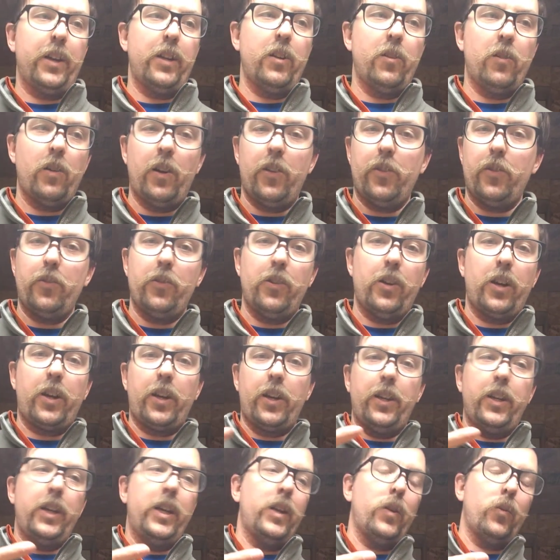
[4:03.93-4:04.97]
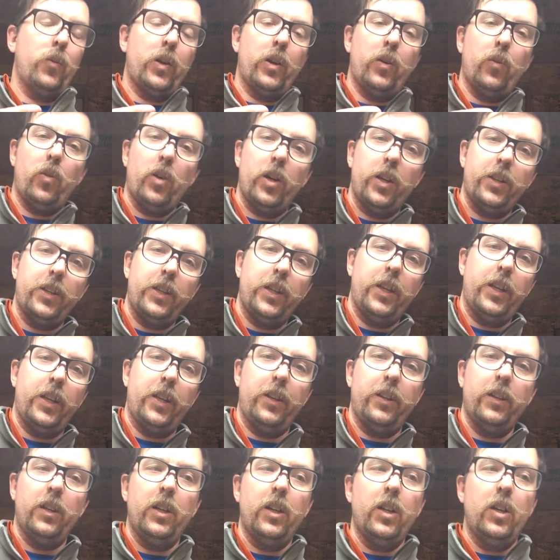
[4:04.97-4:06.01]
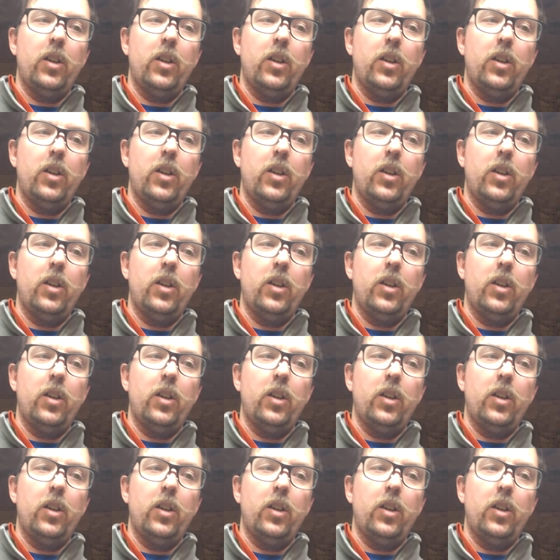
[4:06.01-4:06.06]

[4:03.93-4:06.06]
You're either not going to hit it where you wanted to hit it,